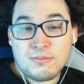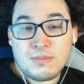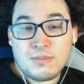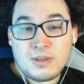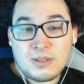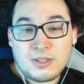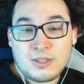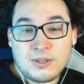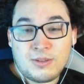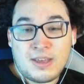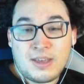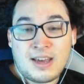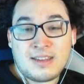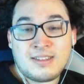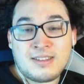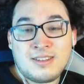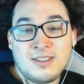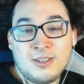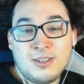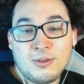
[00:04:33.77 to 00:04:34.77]
so that
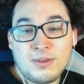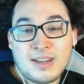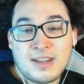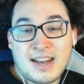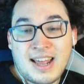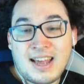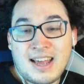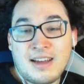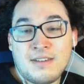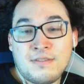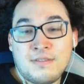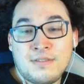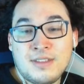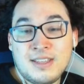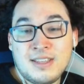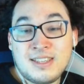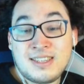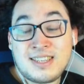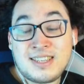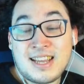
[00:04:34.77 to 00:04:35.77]
you can have the
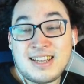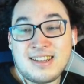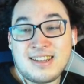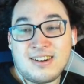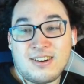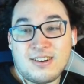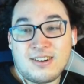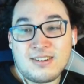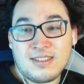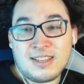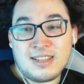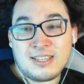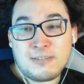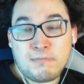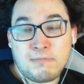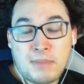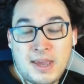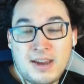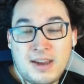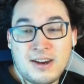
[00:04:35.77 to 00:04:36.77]
second Heartless
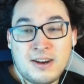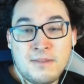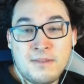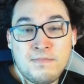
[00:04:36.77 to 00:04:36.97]
pair,